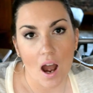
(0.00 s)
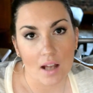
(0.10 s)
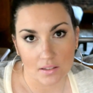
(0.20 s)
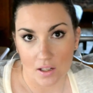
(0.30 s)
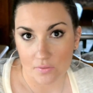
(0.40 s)

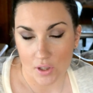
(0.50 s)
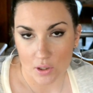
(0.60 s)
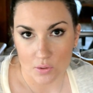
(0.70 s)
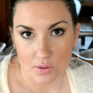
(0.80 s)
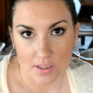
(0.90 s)
I love
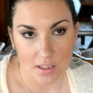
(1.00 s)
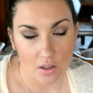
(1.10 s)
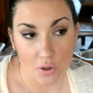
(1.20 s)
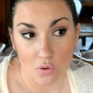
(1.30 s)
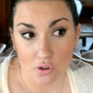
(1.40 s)
those.
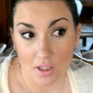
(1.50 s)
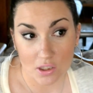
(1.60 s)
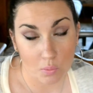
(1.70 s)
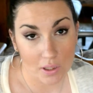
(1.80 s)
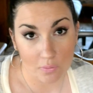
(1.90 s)
Those are like
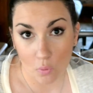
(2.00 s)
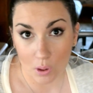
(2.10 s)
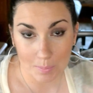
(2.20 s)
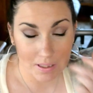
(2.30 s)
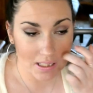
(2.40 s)
twenty-four
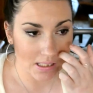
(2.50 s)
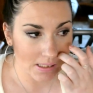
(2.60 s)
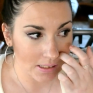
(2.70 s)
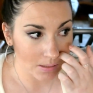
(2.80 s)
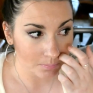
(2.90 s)
dollars a
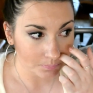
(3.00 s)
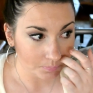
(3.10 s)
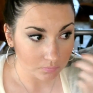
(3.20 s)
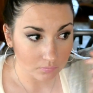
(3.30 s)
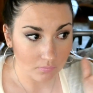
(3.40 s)
piece,
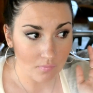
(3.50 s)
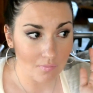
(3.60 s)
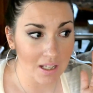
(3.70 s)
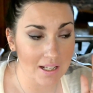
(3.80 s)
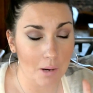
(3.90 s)

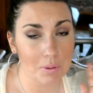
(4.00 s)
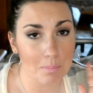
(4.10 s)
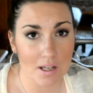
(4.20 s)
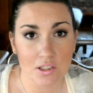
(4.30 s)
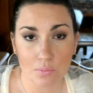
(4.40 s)
and I would
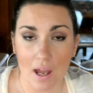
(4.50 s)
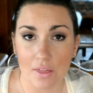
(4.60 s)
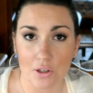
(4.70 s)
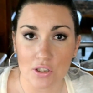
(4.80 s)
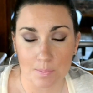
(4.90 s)
much
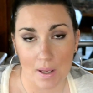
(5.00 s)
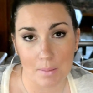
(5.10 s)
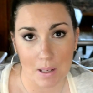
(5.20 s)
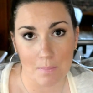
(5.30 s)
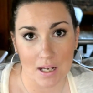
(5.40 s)
rather spend
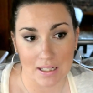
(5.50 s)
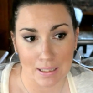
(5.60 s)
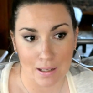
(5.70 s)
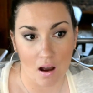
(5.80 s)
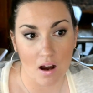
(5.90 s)
my
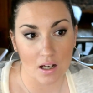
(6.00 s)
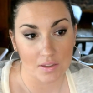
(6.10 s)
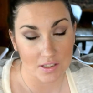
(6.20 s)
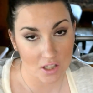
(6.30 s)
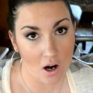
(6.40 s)
money on
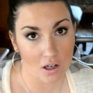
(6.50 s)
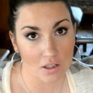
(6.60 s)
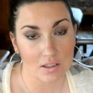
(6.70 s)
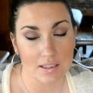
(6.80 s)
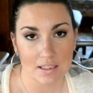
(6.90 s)
the
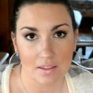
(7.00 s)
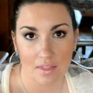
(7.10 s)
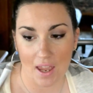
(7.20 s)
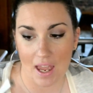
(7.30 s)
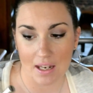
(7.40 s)
Tarte
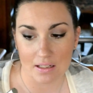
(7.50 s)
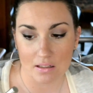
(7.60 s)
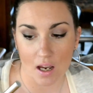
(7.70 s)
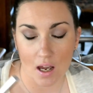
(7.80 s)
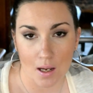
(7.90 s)
than
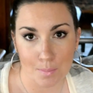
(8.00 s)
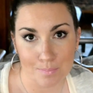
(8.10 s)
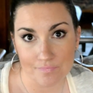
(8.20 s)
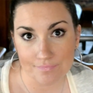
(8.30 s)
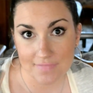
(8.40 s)
um,
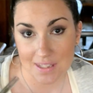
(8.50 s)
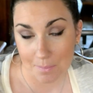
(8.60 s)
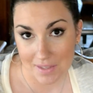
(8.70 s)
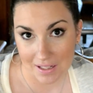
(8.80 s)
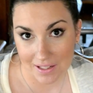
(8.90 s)

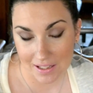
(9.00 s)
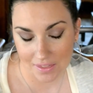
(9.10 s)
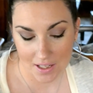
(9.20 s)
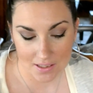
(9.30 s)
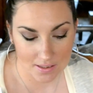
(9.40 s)
something like
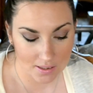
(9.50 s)
this.